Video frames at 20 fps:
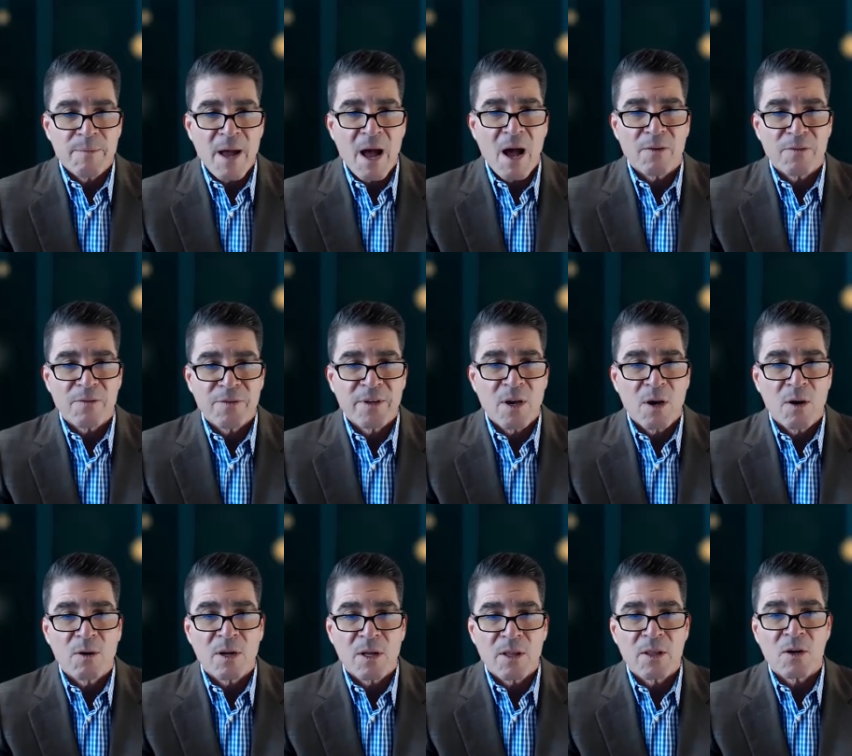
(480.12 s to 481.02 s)
about
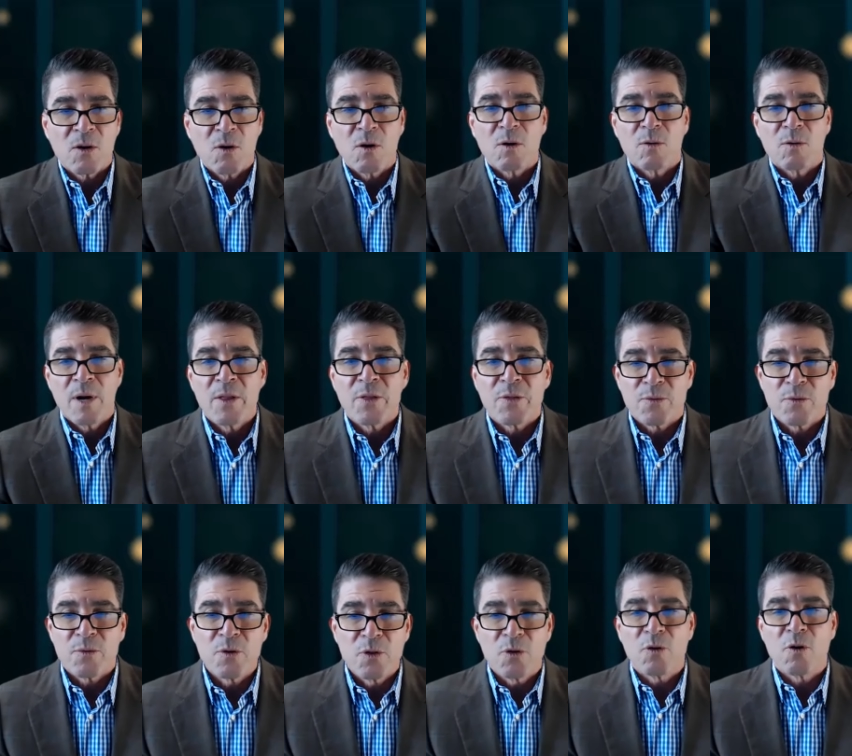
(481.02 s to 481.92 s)
Fiona, the court went
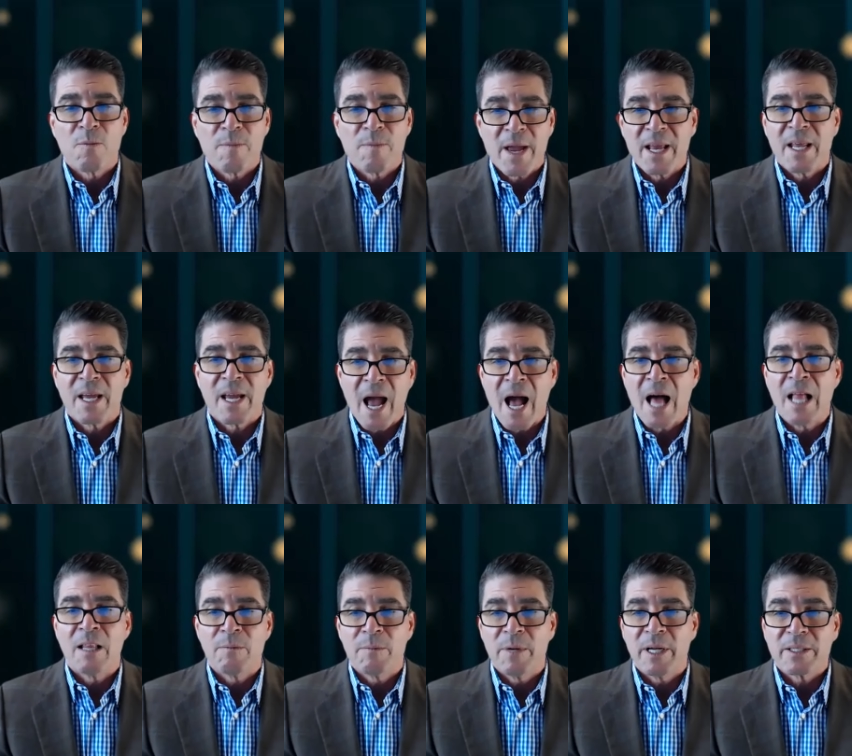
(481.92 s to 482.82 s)
through the remaining
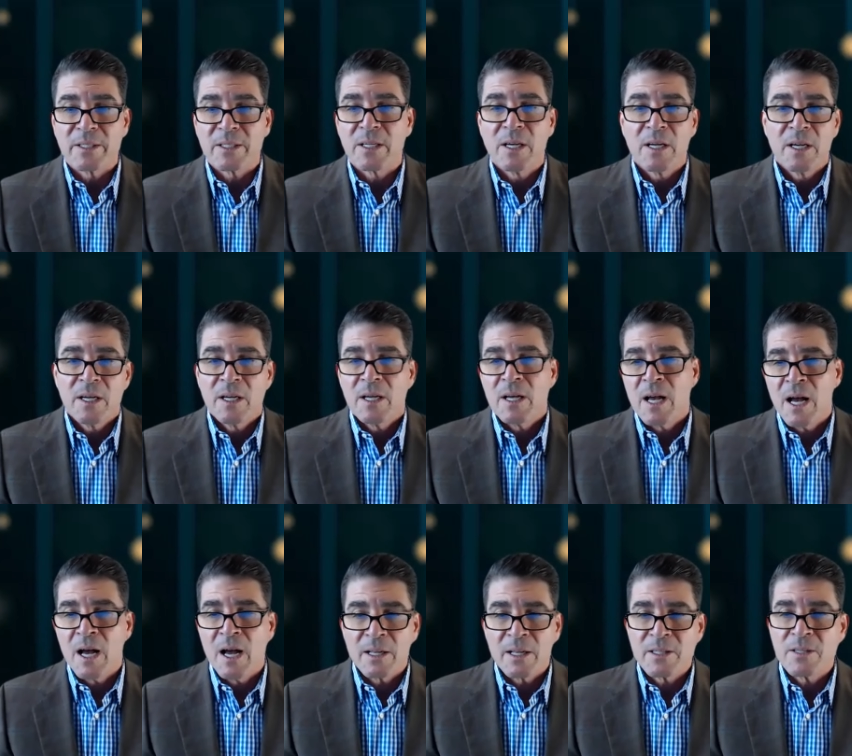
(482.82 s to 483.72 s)
elements,
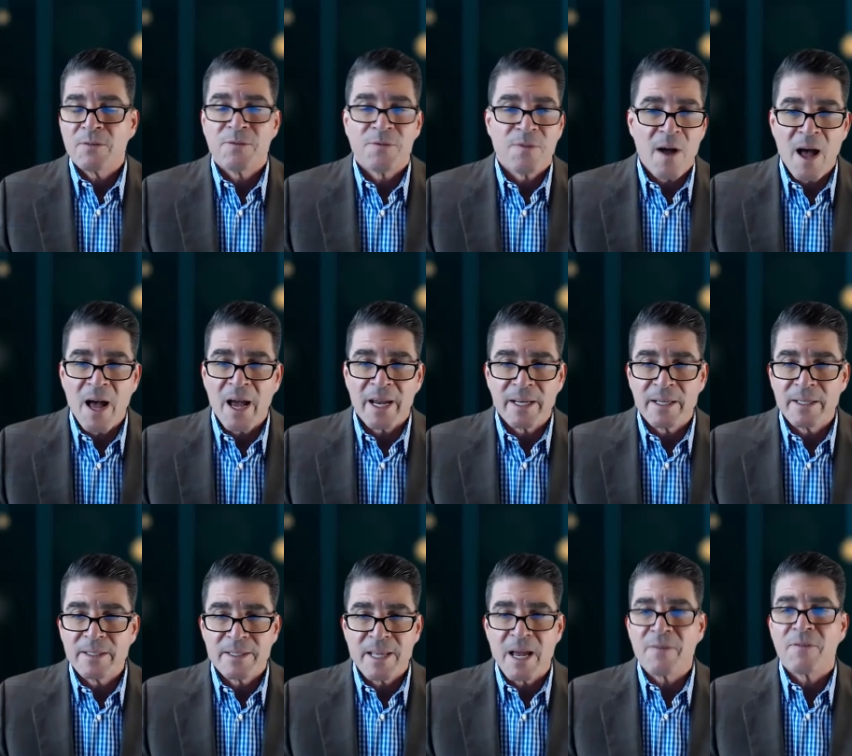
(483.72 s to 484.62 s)
uh, to
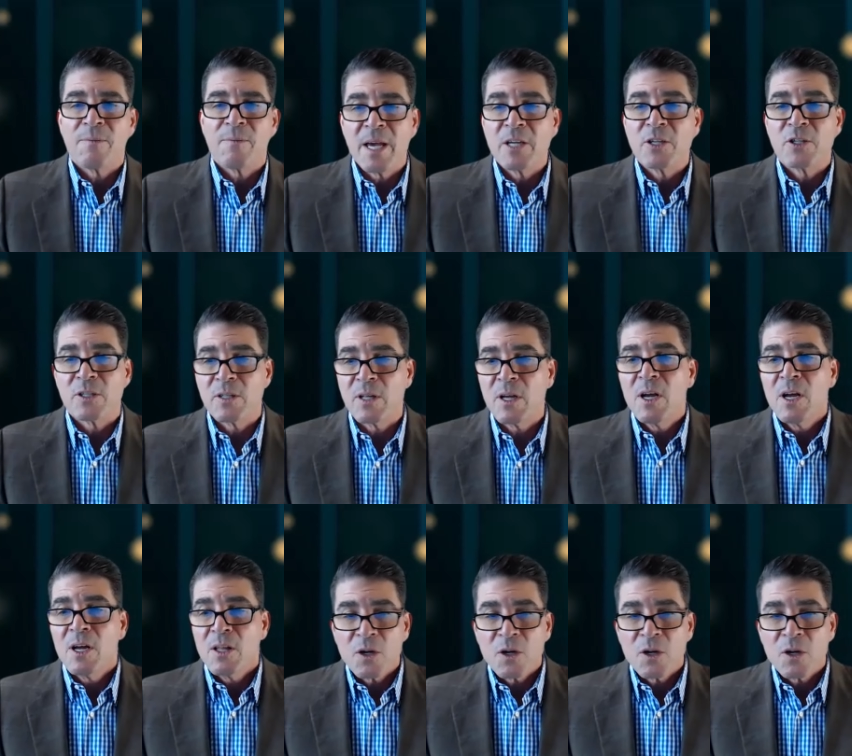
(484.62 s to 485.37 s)
find defamation.